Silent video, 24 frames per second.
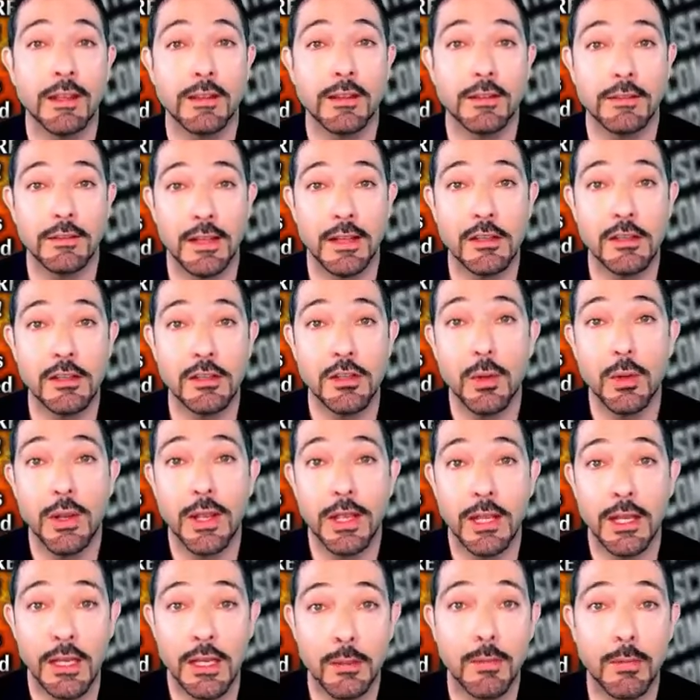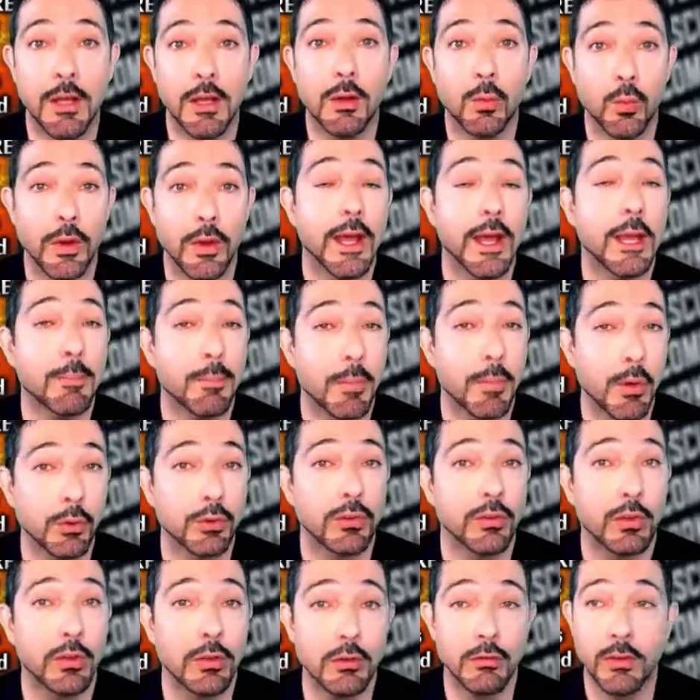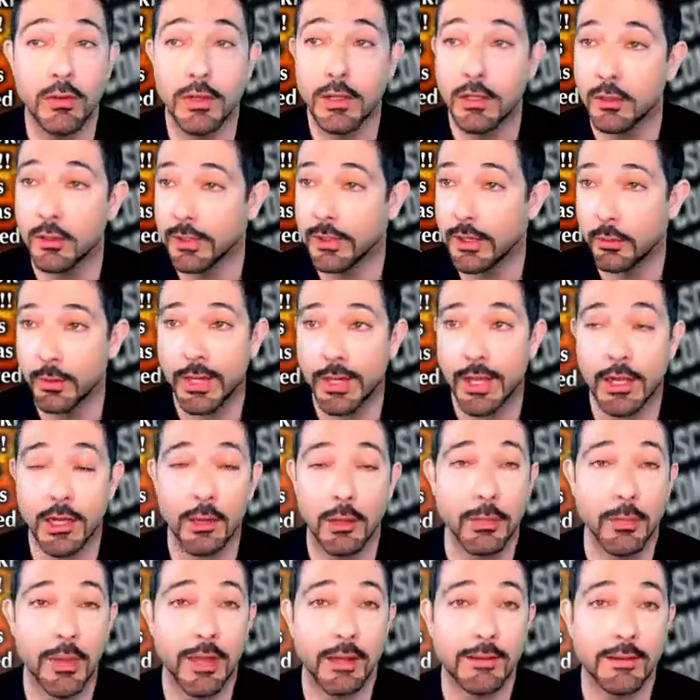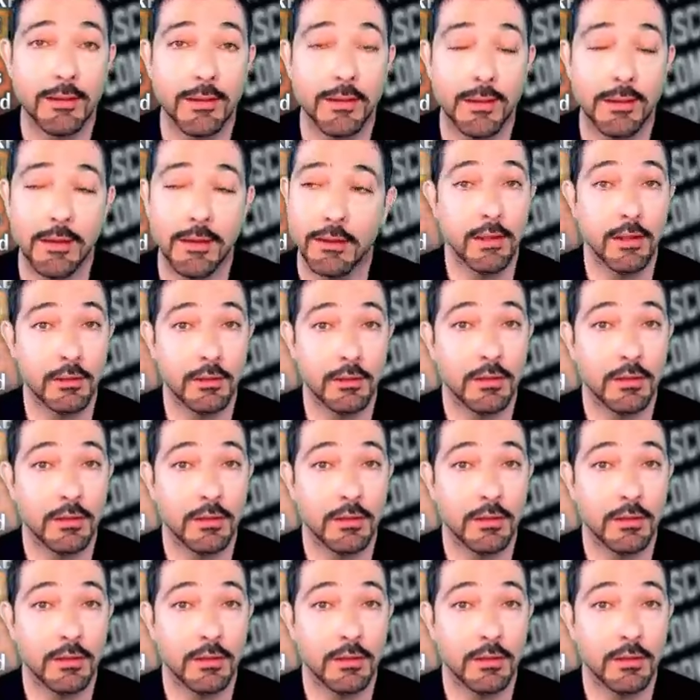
send you an email when I post a new video. Now, we got to get back to this.